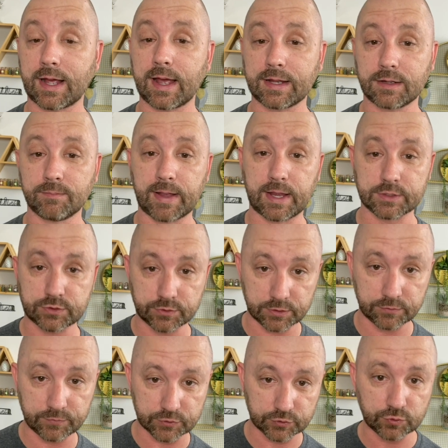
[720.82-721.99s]
I can master the
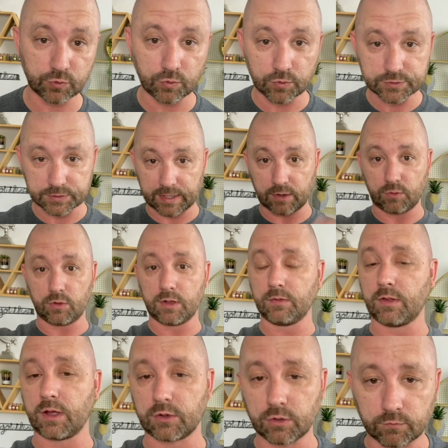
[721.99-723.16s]
individual tools, and that'll
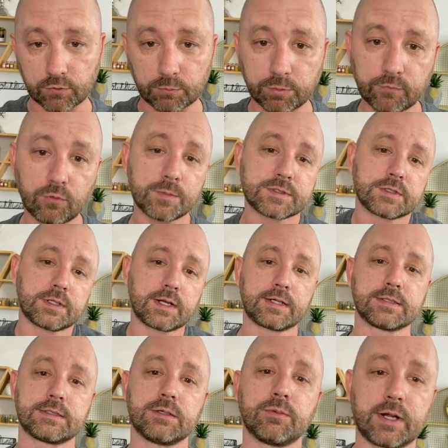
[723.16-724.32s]
unlock overall performance, and then I can
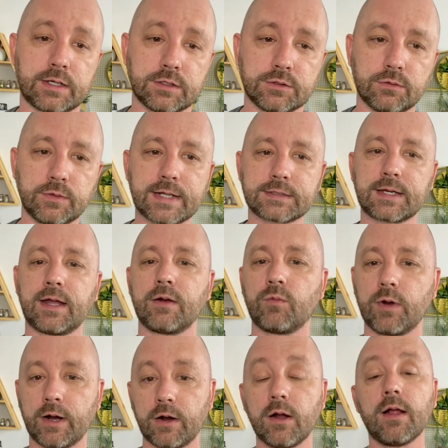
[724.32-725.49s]
see what I can do. And that's kind of
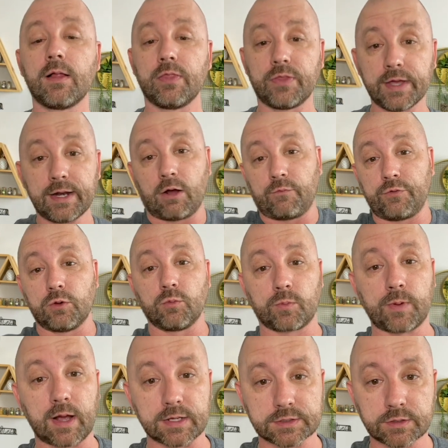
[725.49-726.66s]
where then I'll feel more
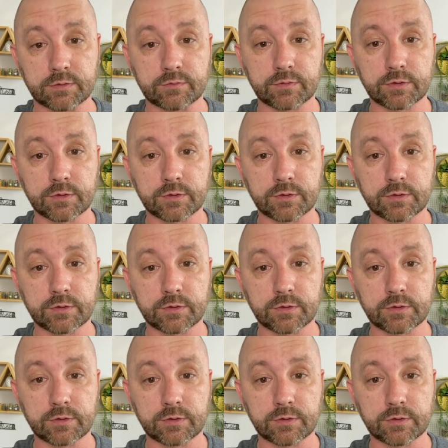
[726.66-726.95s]
positive.